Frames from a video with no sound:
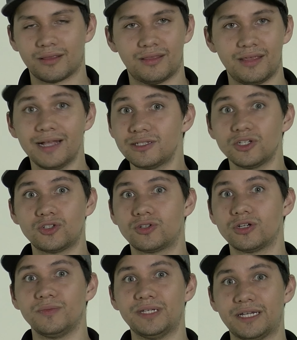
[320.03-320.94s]
That's
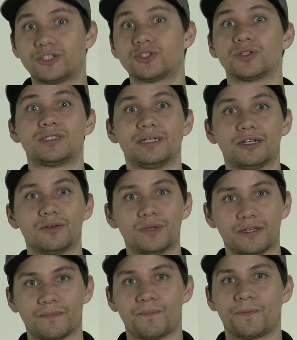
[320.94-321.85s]
extremely interesting to
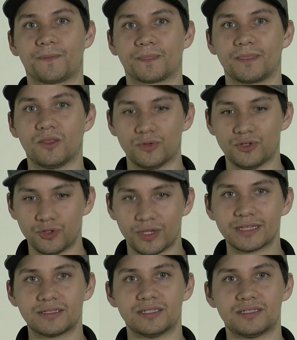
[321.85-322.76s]
me, that you
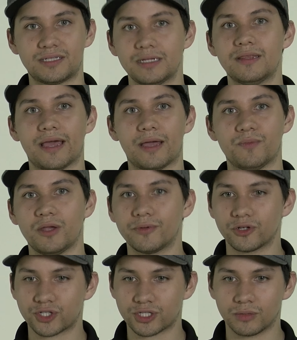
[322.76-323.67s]
get to see that.
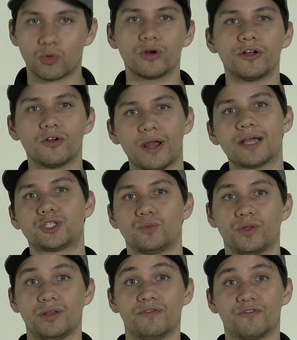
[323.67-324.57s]
Maybe there's some more
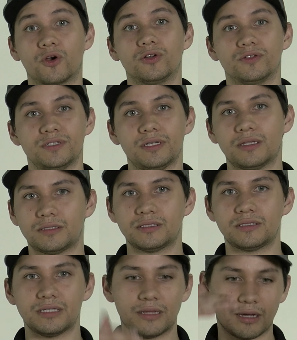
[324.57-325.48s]
interaction with Infernals. You get to
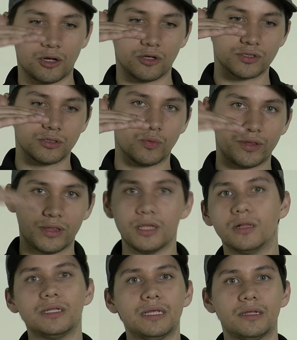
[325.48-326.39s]
see that also with
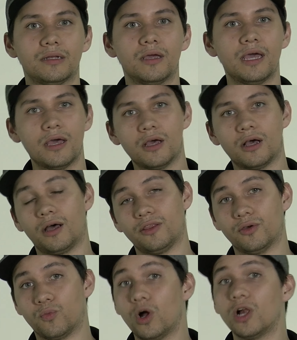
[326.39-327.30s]
Illidan on
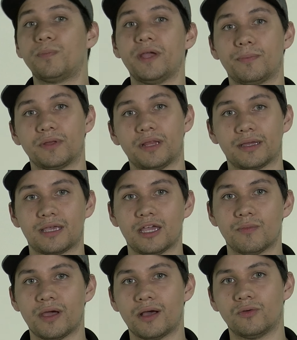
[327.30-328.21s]
the wallpaper that
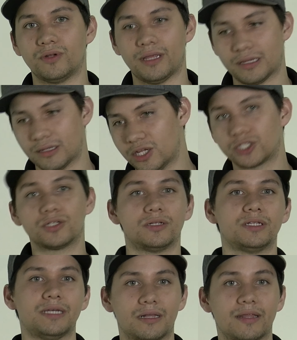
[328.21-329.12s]
came out when they
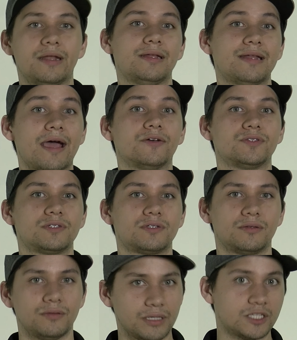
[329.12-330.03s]
initially
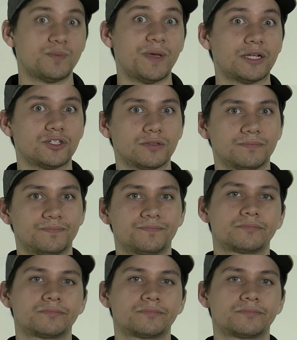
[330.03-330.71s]
announced the expansion.